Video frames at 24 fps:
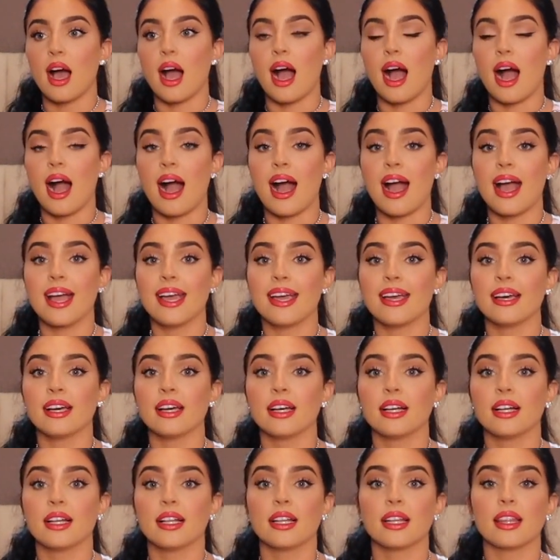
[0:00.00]
I
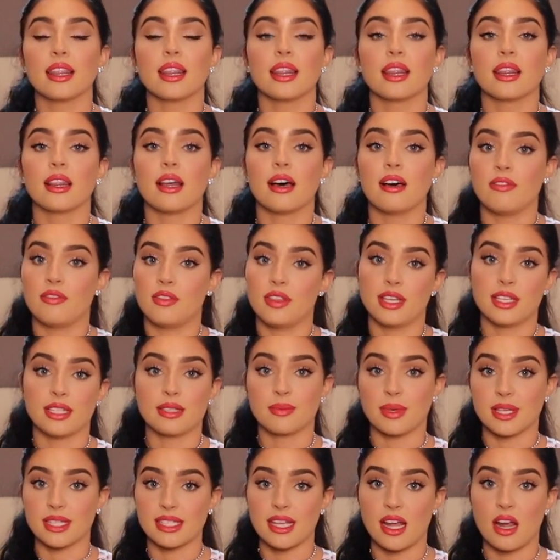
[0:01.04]
love this
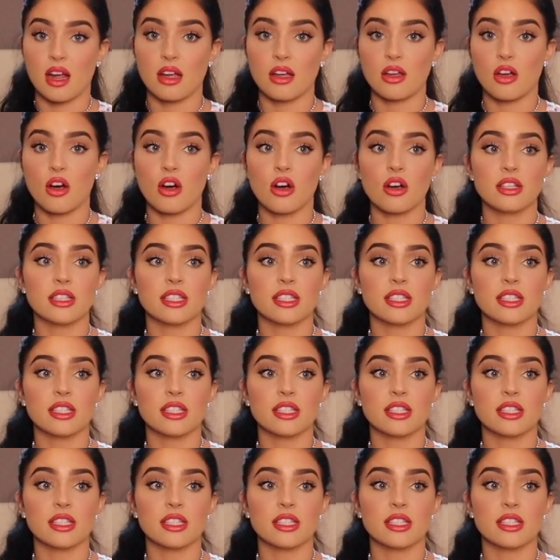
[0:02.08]
mascara, y'all.